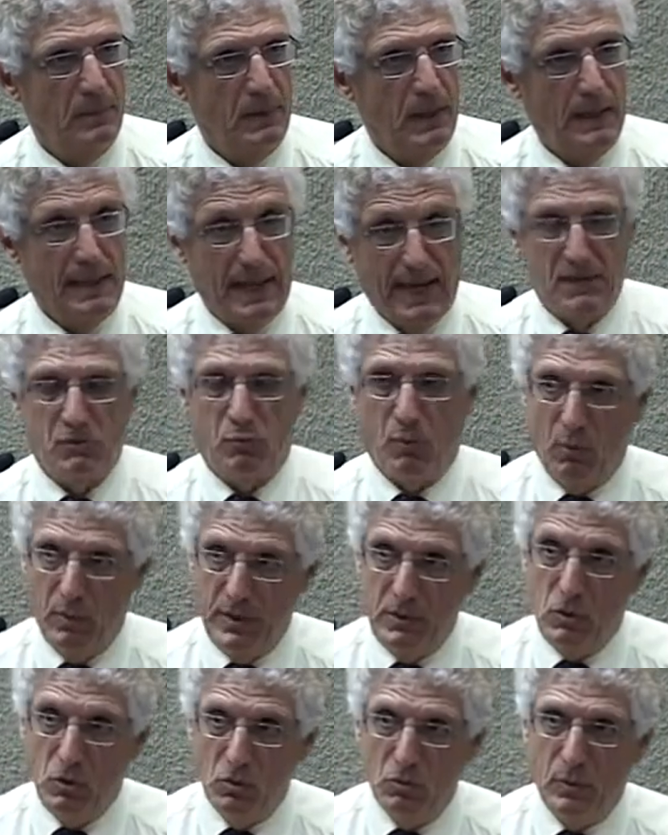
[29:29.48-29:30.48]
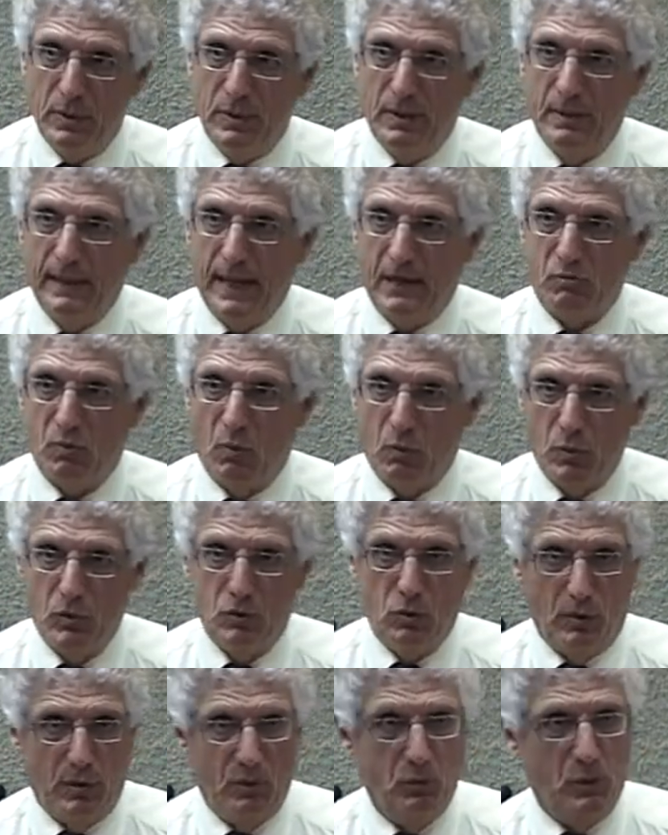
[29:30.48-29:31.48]
And that's what we do. That's what we're
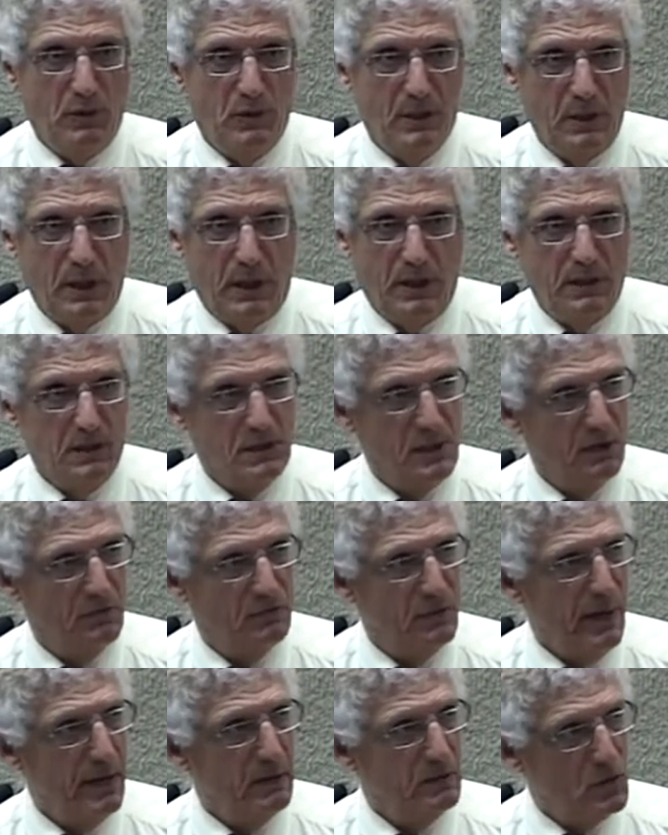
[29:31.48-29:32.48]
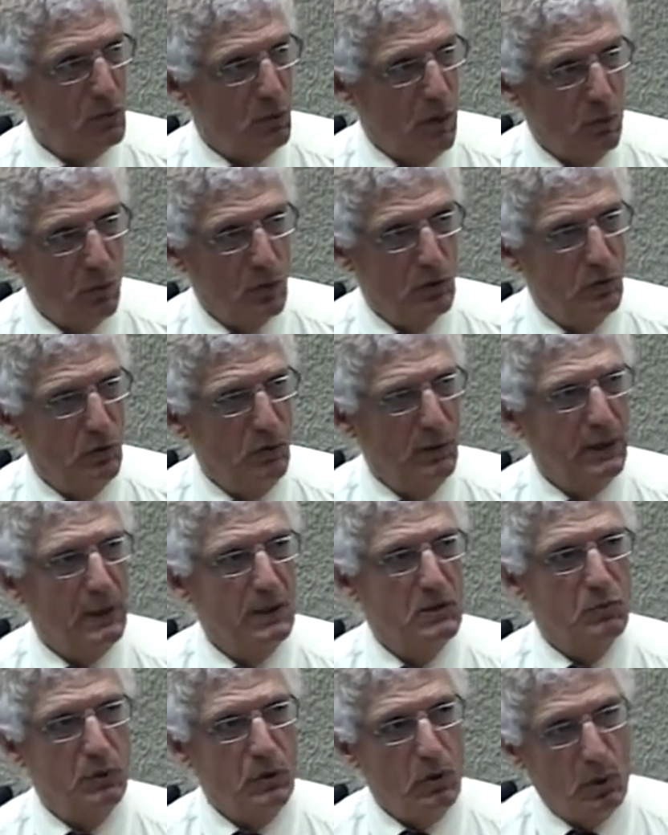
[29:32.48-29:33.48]
doing with Canadian Self-Reg. So what we're doing
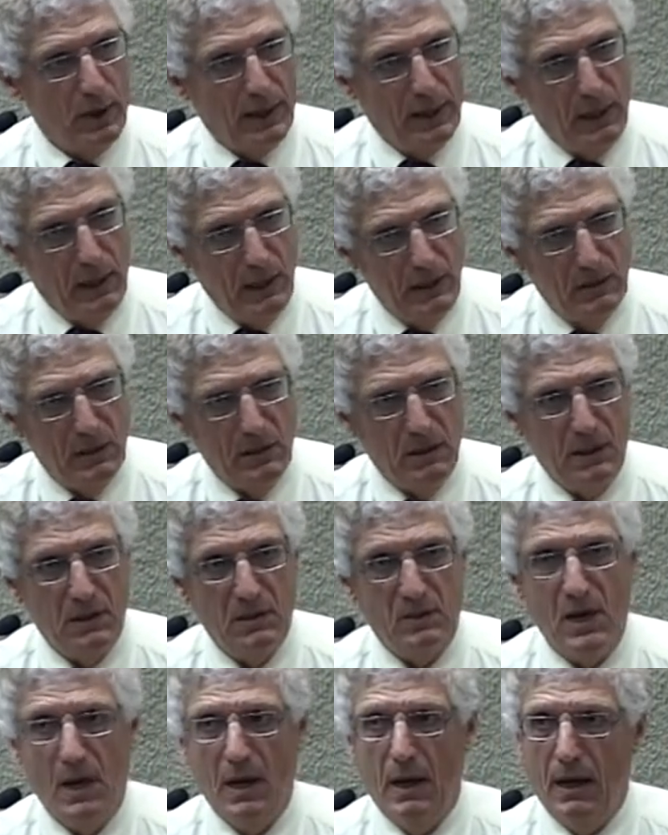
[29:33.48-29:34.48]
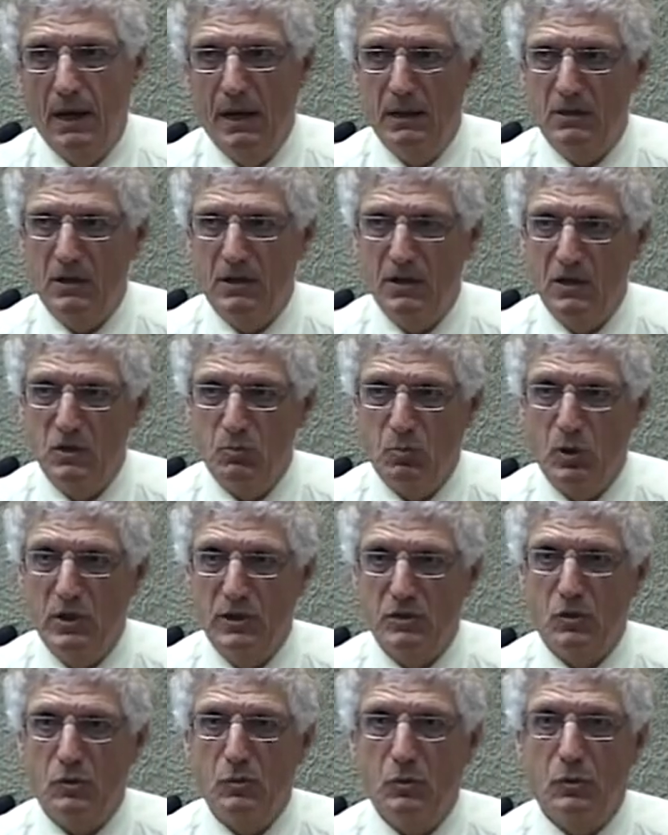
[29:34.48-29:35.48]
is we're going into these
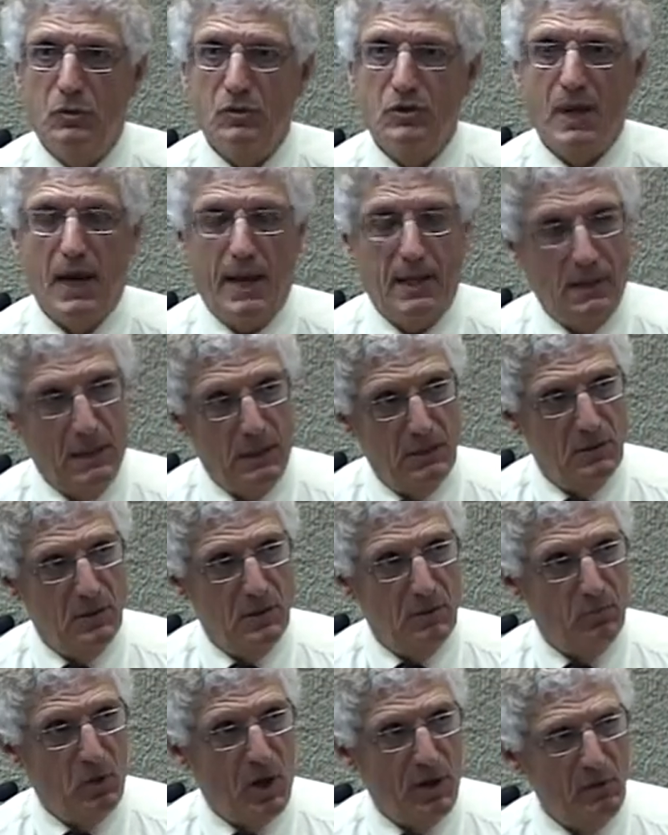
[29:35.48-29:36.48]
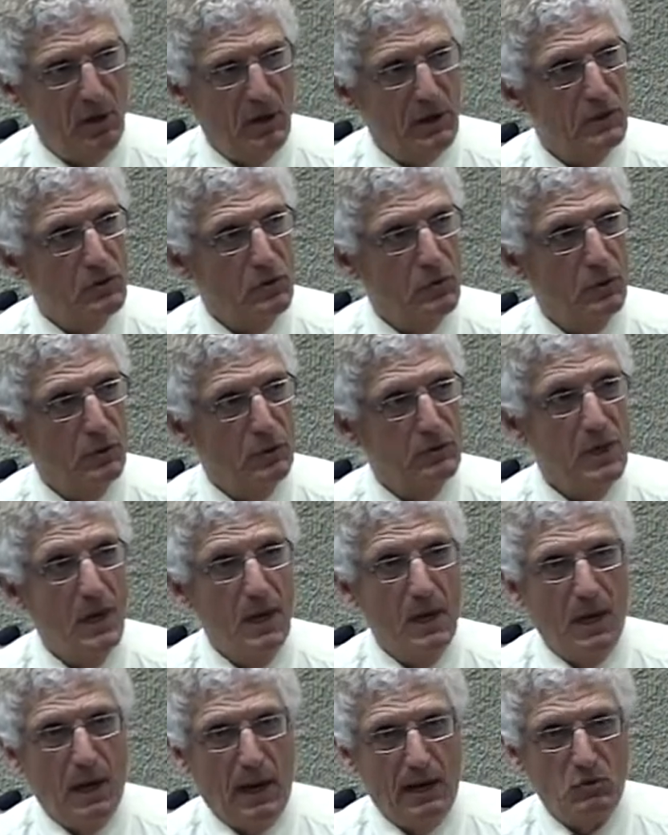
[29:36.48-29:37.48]
preschools and into primary schools
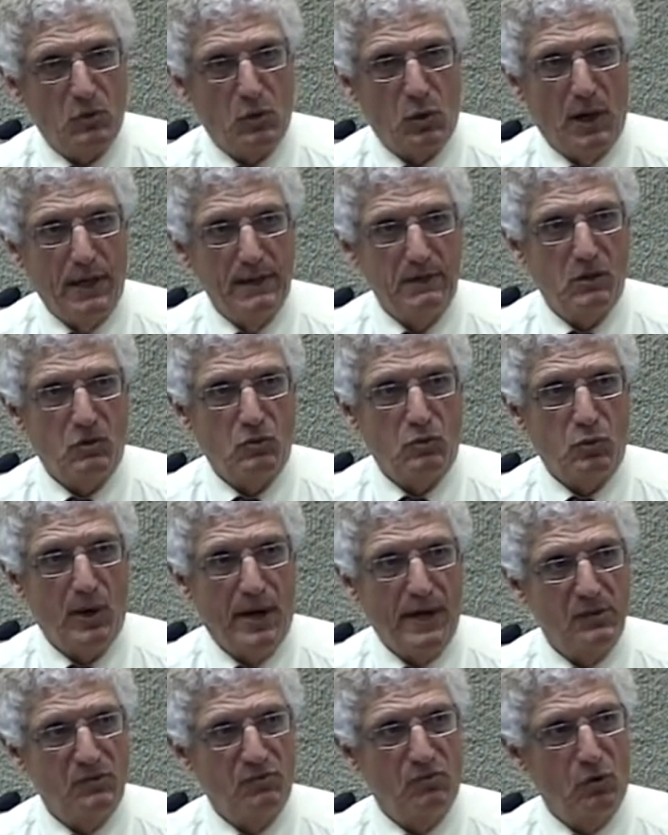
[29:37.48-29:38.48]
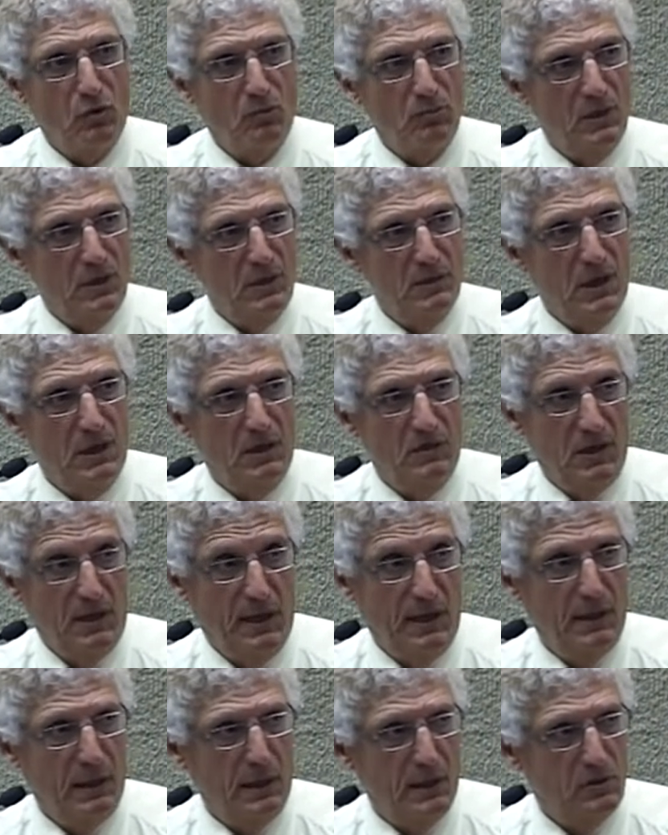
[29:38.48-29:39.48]
and trying to transform these into
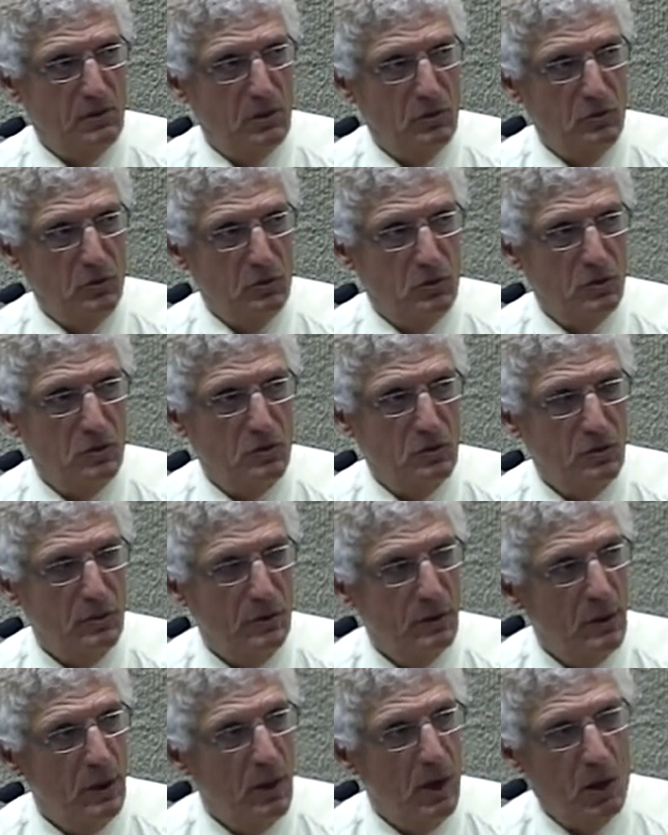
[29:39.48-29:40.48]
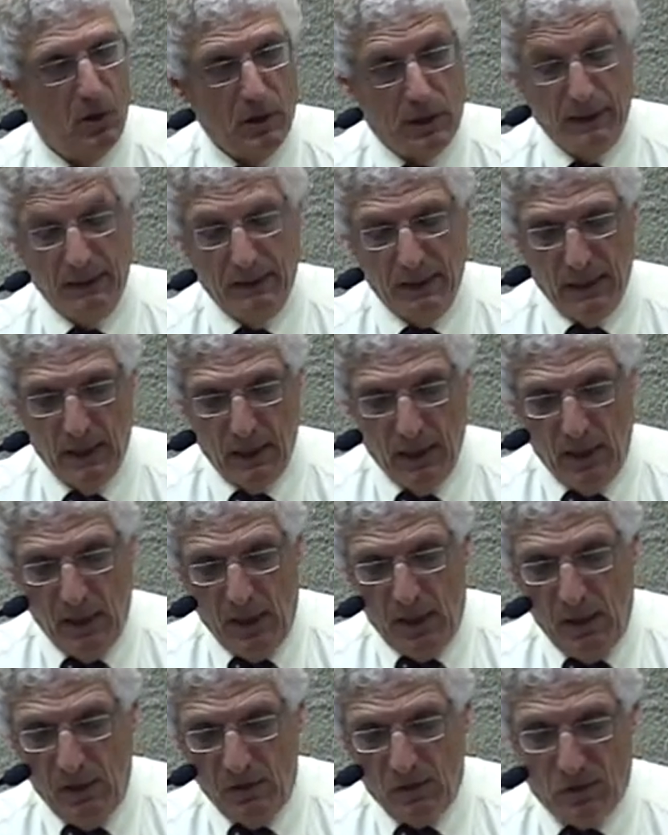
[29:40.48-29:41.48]
healing institutions. All right,
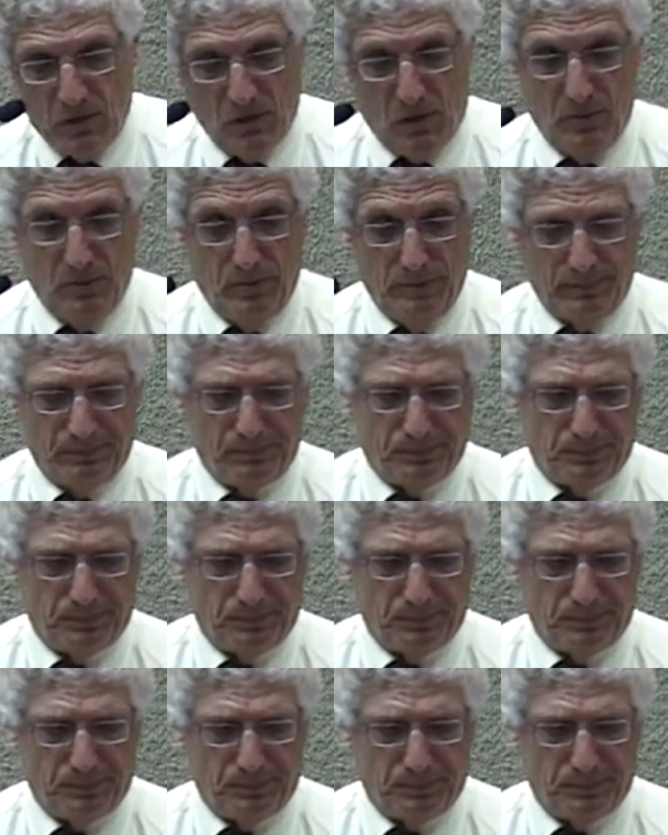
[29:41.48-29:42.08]
so